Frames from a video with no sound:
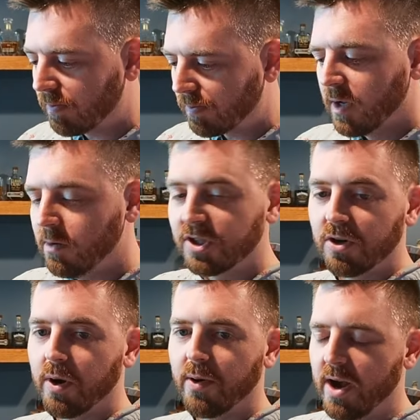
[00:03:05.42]
I mean, there's
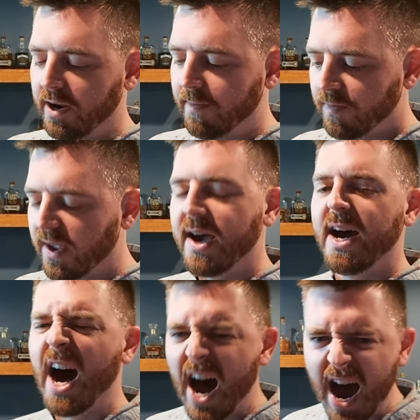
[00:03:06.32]
no way around it.
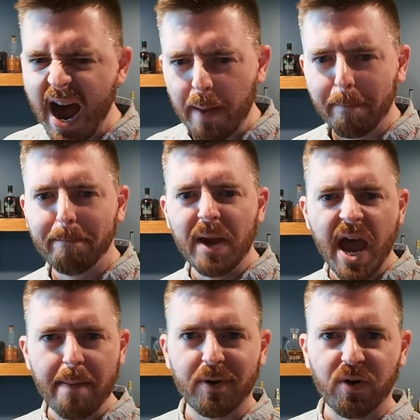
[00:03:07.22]
Hot,
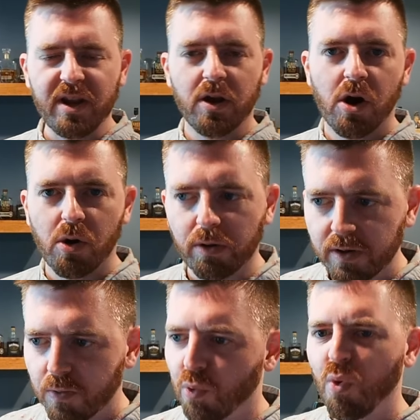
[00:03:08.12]
peppery oak
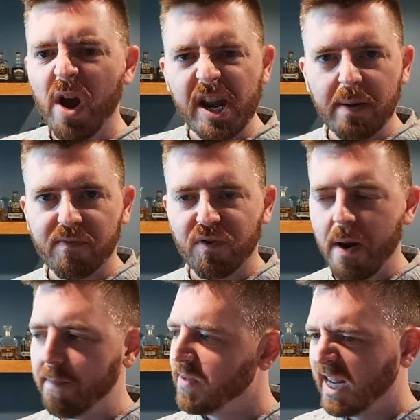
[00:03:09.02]
right up
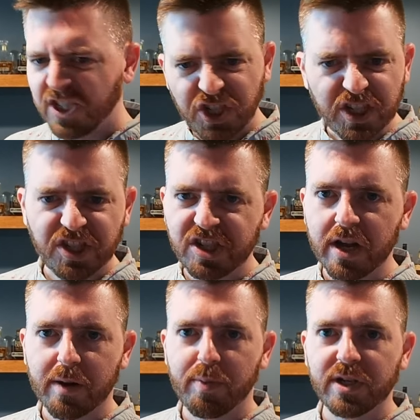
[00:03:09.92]
front. Just
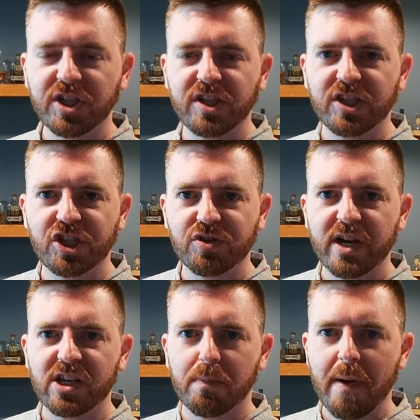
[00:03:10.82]
sucker punches you
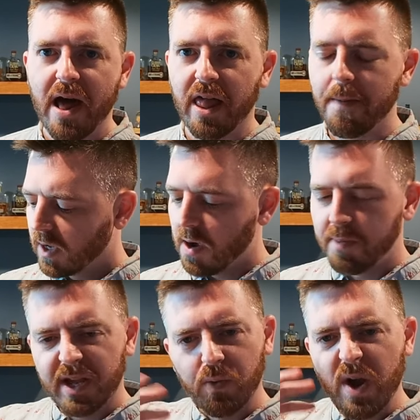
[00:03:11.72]
straight to the palate. A
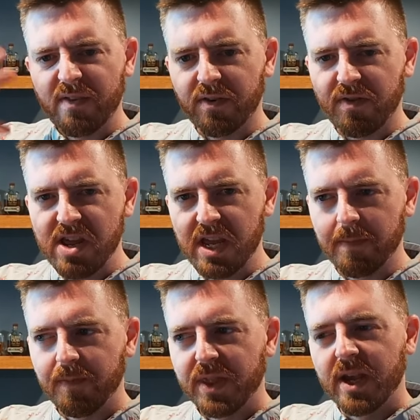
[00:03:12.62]
big wave of
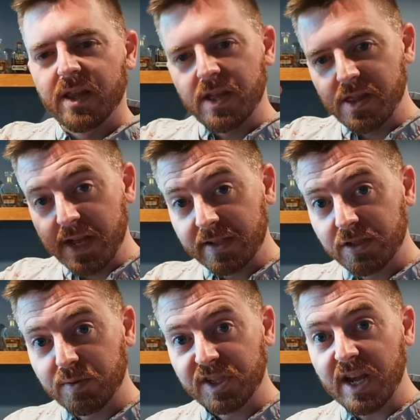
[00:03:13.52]
heat that then
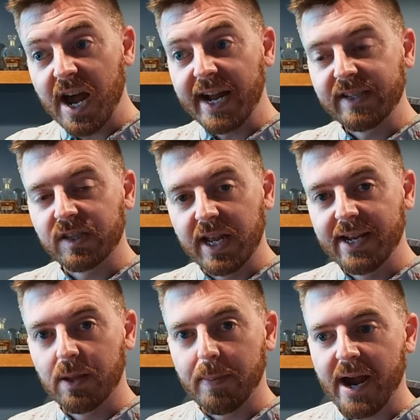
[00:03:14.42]
subsides late
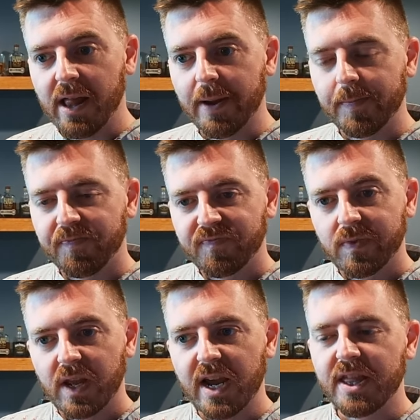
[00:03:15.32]
in the palate.
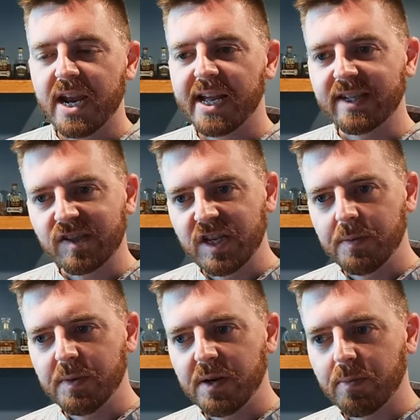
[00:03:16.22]
And then I get
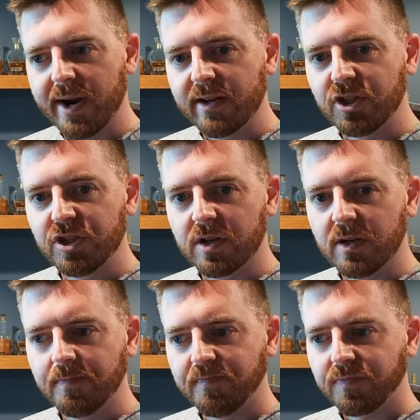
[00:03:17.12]
cinnamon and brown sugar